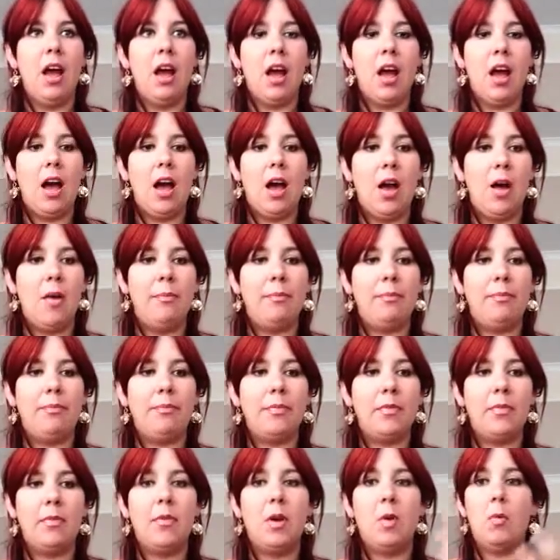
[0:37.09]
and
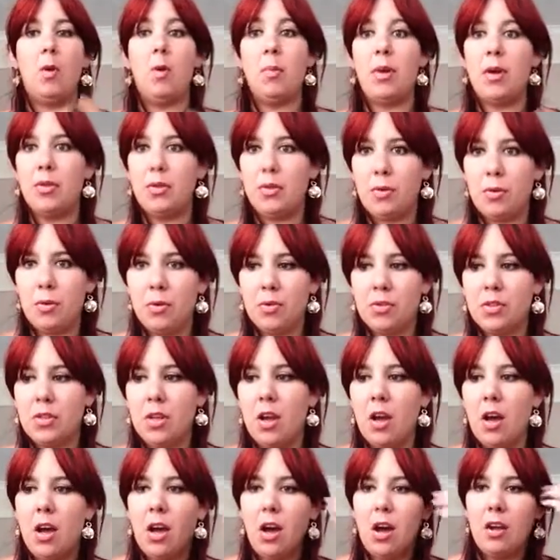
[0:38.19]
what my thoughts
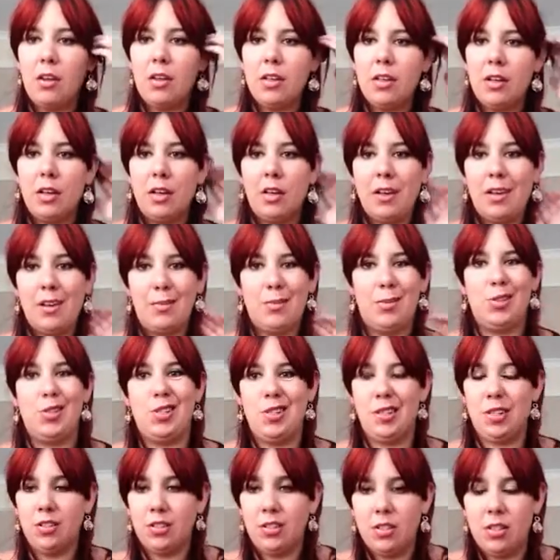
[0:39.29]
are, how much
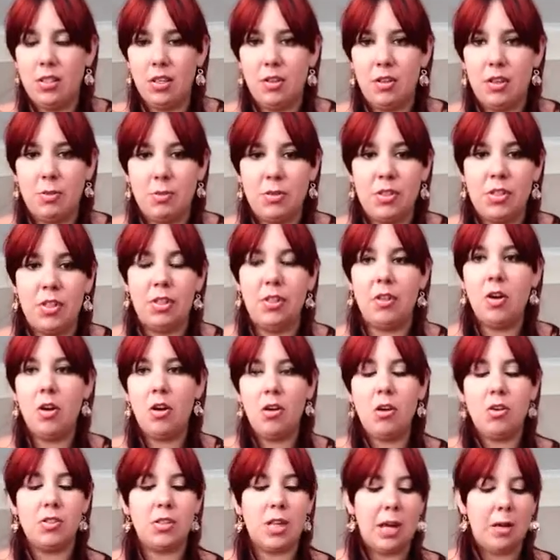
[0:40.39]
did it
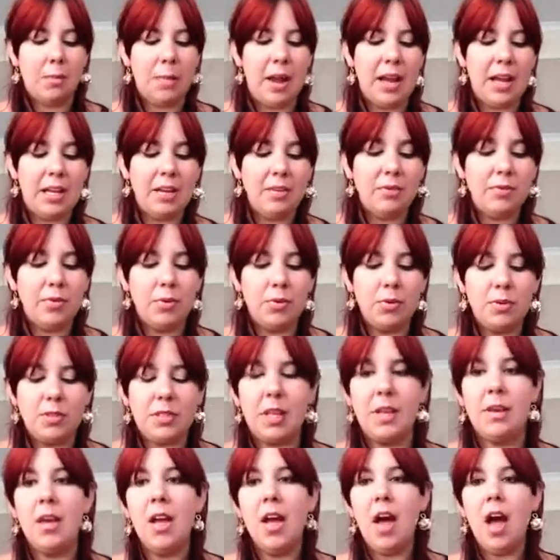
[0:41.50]
cost, how painful was
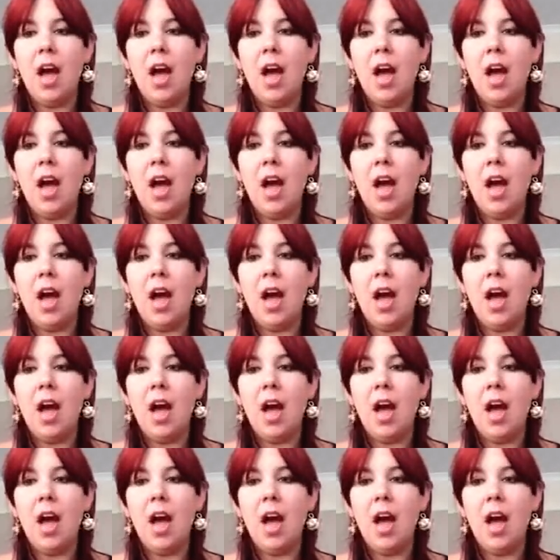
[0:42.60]
it,